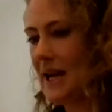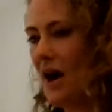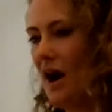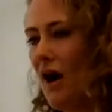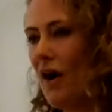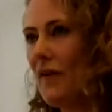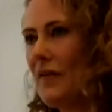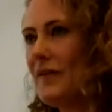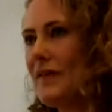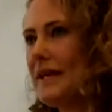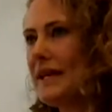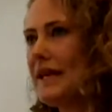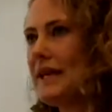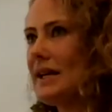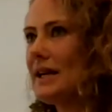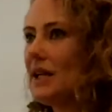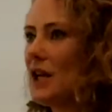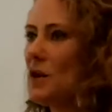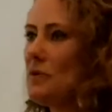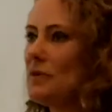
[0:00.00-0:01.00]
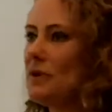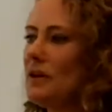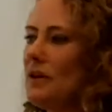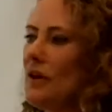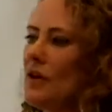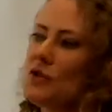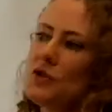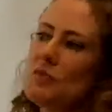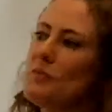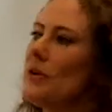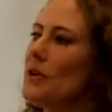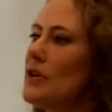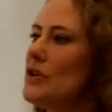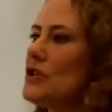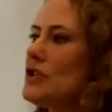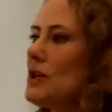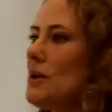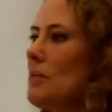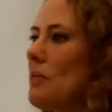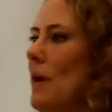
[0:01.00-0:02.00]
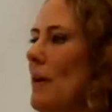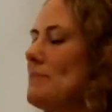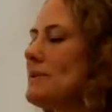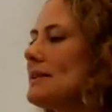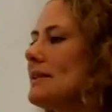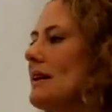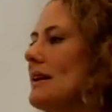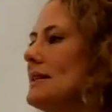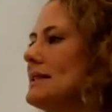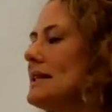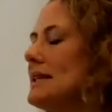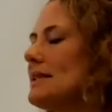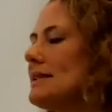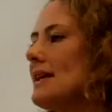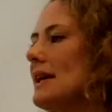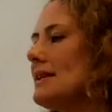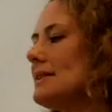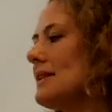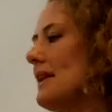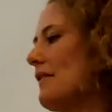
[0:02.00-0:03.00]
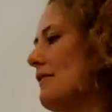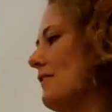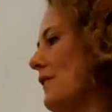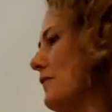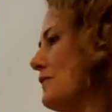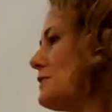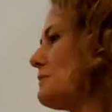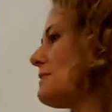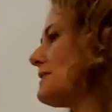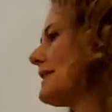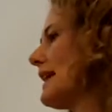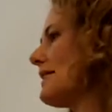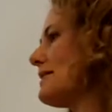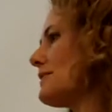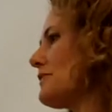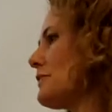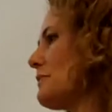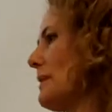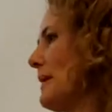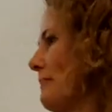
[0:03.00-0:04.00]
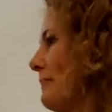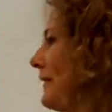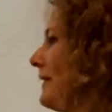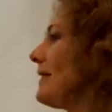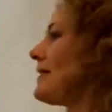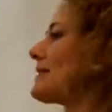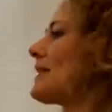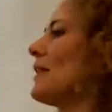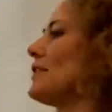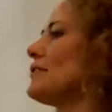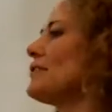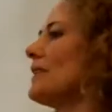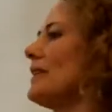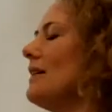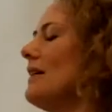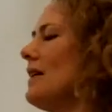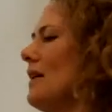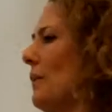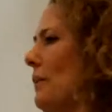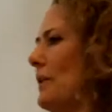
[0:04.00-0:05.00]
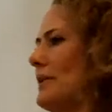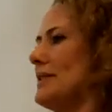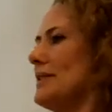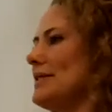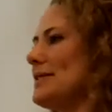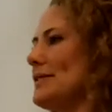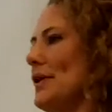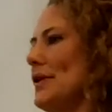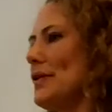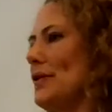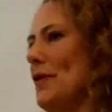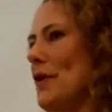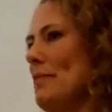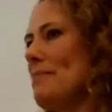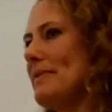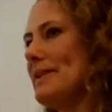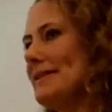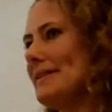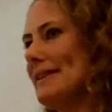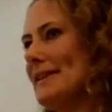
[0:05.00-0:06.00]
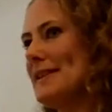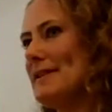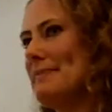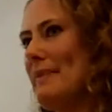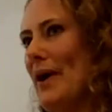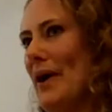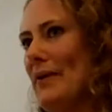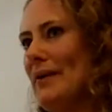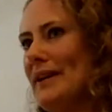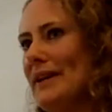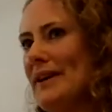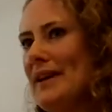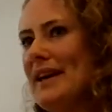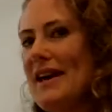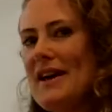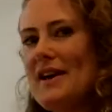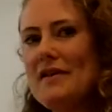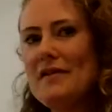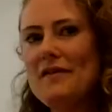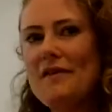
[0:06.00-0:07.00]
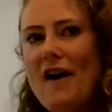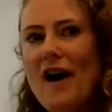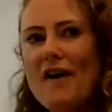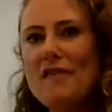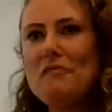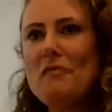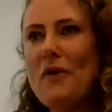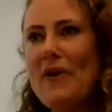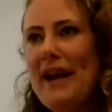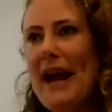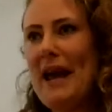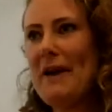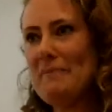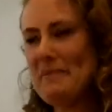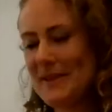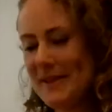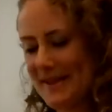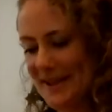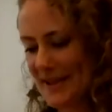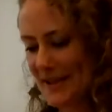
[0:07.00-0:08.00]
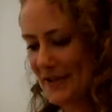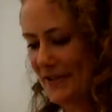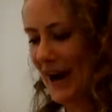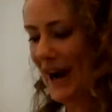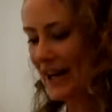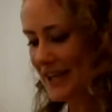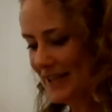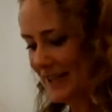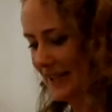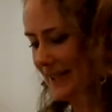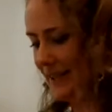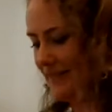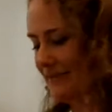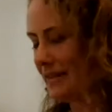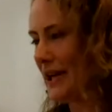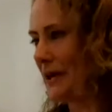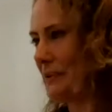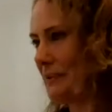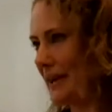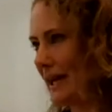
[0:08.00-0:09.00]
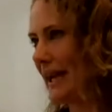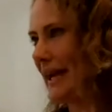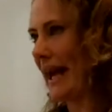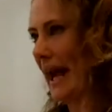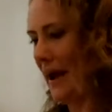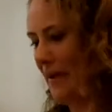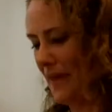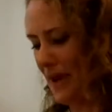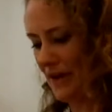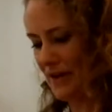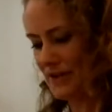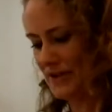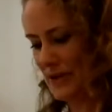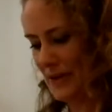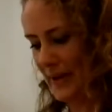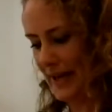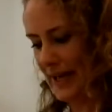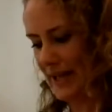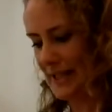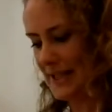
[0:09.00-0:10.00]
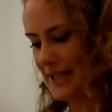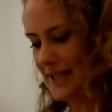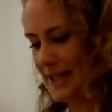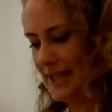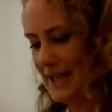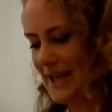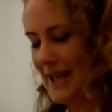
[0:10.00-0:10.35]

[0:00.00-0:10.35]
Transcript: On the Global Entrepreneurship website, it says that 50% of the people in this country want to start their own business, but only 5.8% are actually, getting out there and doing it.